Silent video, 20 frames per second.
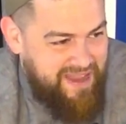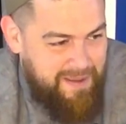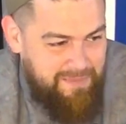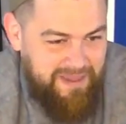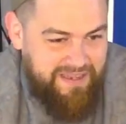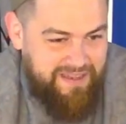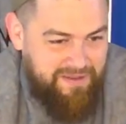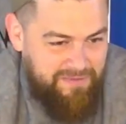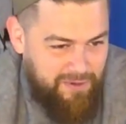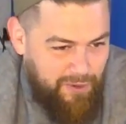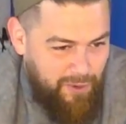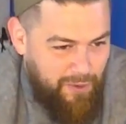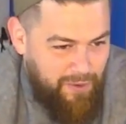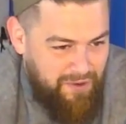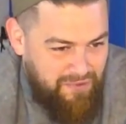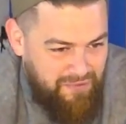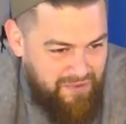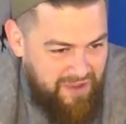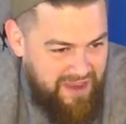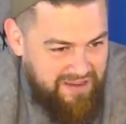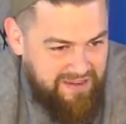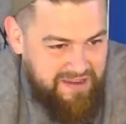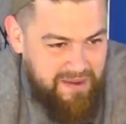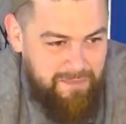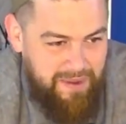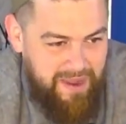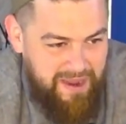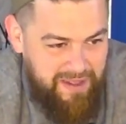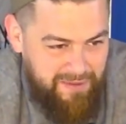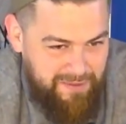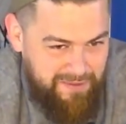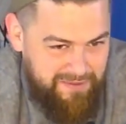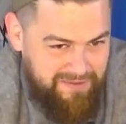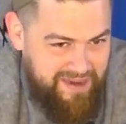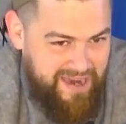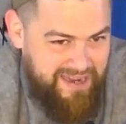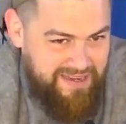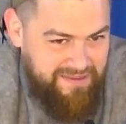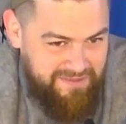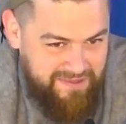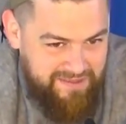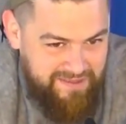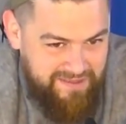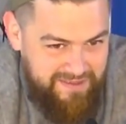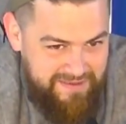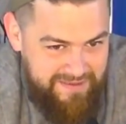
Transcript: I'm like a glorified compiler, not even.